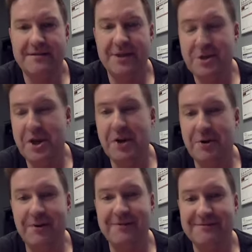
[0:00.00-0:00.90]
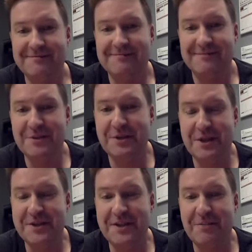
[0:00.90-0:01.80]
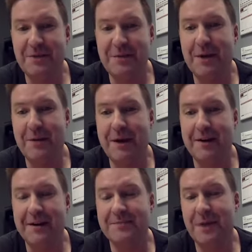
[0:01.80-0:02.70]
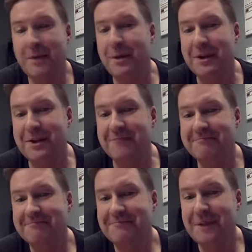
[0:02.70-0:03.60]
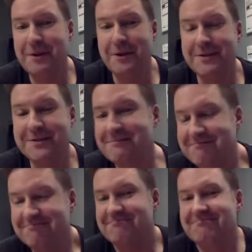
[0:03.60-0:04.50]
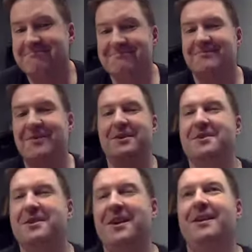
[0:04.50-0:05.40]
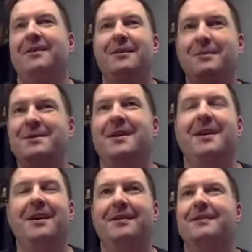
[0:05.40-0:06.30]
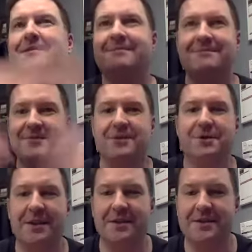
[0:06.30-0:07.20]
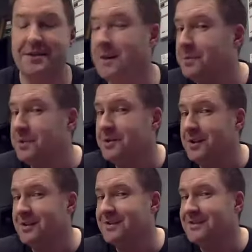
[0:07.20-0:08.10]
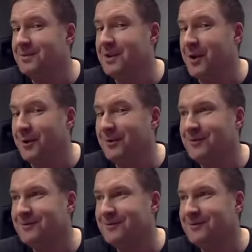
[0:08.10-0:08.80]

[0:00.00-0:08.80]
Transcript: in general is going to seem pretty barbaric, is my opinion, whether it's fungicide or herbicide, or nutrients. Some nutrients we know